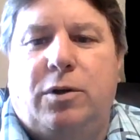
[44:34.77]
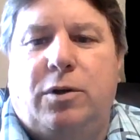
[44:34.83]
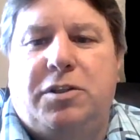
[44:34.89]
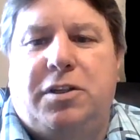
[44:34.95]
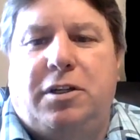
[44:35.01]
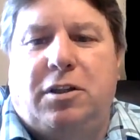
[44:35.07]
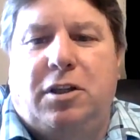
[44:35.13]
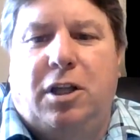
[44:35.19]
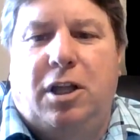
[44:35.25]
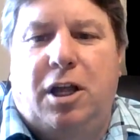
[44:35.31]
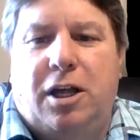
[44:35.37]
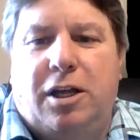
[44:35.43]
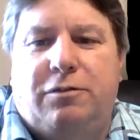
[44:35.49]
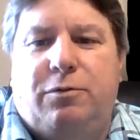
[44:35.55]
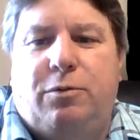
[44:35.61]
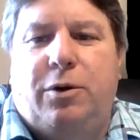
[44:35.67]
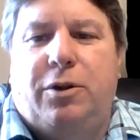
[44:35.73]
was in
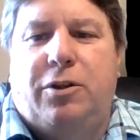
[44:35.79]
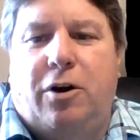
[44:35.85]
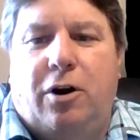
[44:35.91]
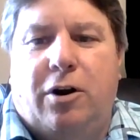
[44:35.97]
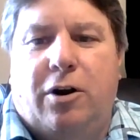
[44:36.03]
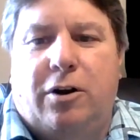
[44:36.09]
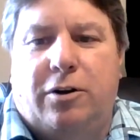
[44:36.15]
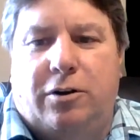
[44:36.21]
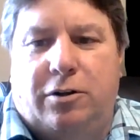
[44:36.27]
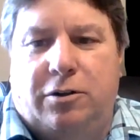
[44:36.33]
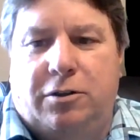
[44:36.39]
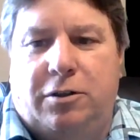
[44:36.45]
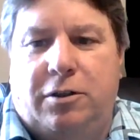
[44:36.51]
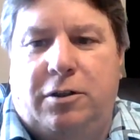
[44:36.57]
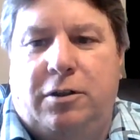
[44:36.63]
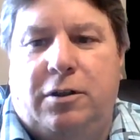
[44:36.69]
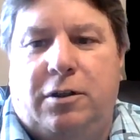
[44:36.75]
love with
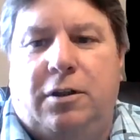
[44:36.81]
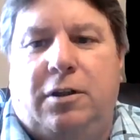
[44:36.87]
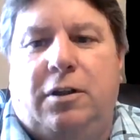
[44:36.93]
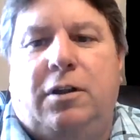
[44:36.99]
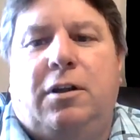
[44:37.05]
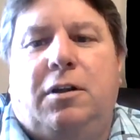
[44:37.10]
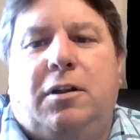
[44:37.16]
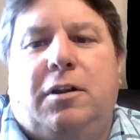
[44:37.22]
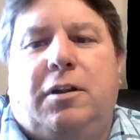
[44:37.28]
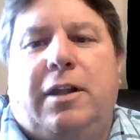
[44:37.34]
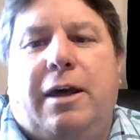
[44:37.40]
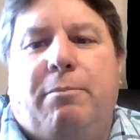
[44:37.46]
Arnold? Oh.